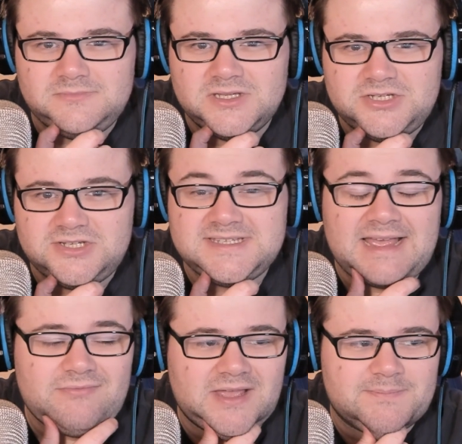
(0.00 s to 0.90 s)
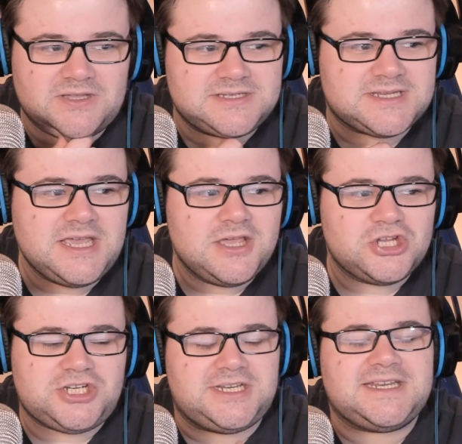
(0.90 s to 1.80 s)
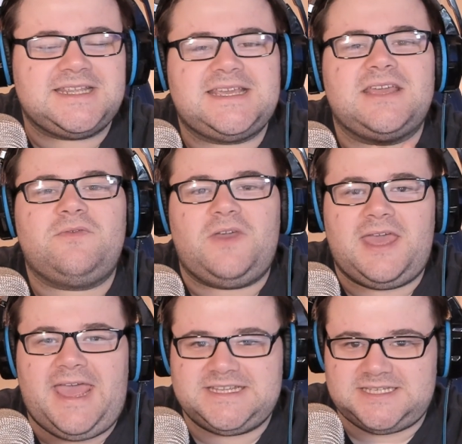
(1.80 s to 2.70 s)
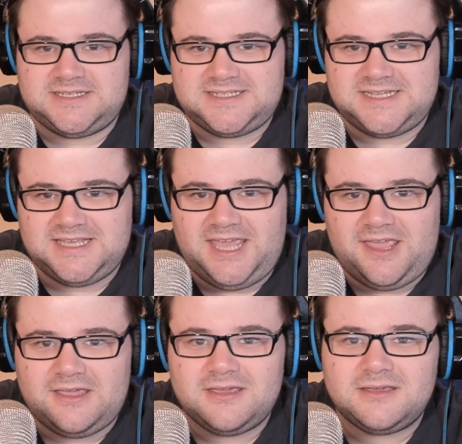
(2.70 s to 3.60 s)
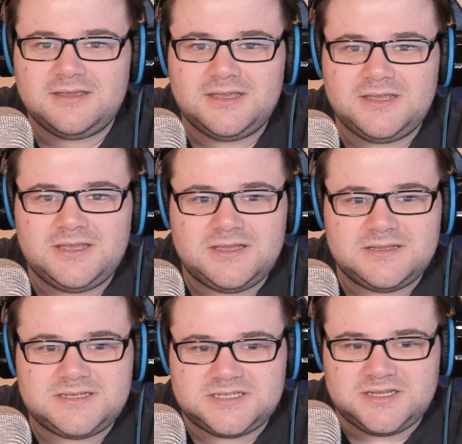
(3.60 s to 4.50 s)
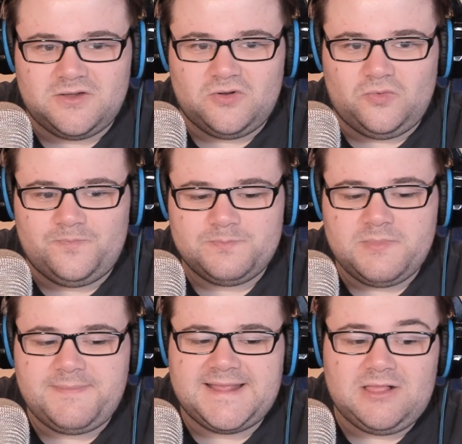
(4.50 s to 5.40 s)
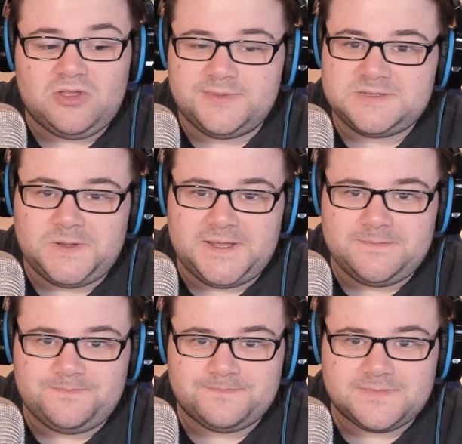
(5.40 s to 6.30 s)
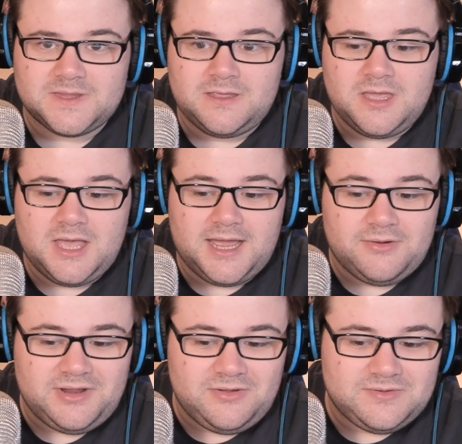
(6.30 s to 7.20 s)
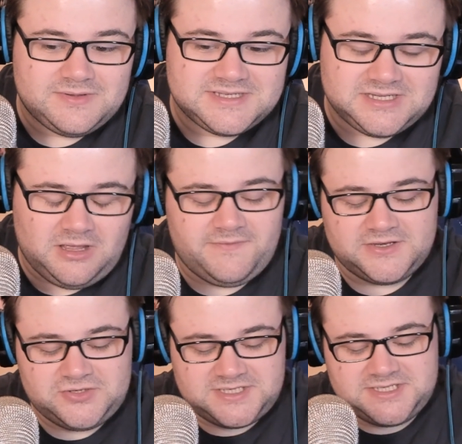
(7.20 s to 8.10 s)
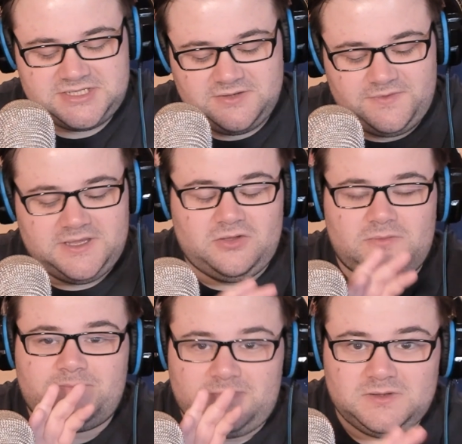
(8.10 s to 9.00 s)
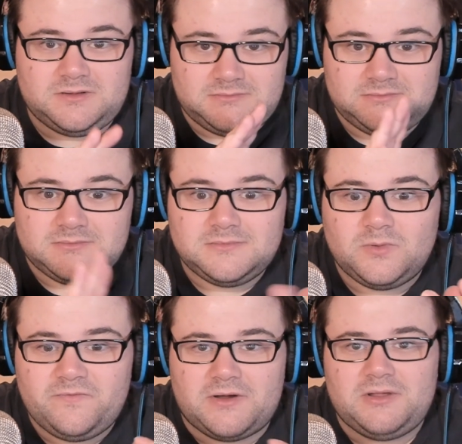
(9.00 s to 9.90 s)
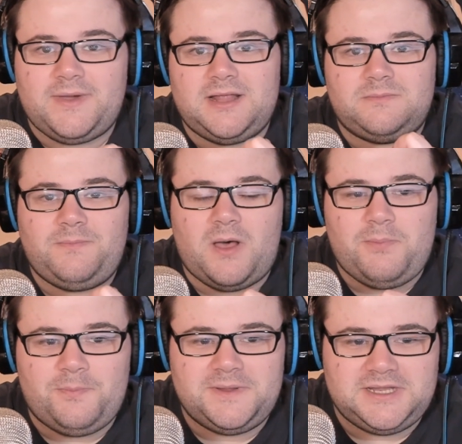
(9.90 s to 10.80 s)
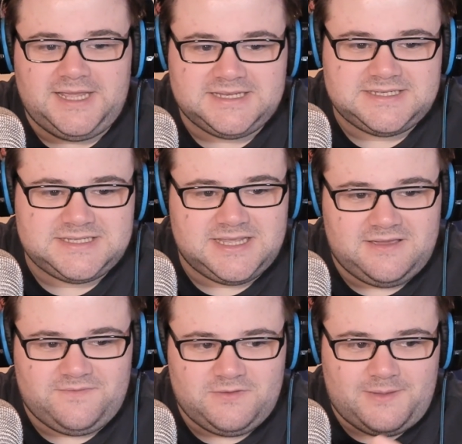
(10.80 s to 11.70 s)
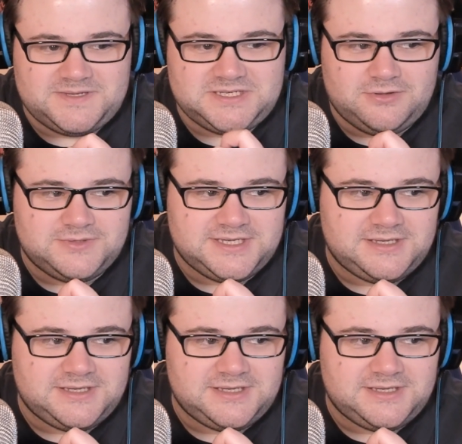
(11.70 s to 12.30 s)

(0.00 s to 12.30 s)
She doesn't have that because she didn't give her essence to the king. So maybe that'll come into play. I don't know. There's a lot of interesting stuff that could could very well pop up in the next uh, few episodes.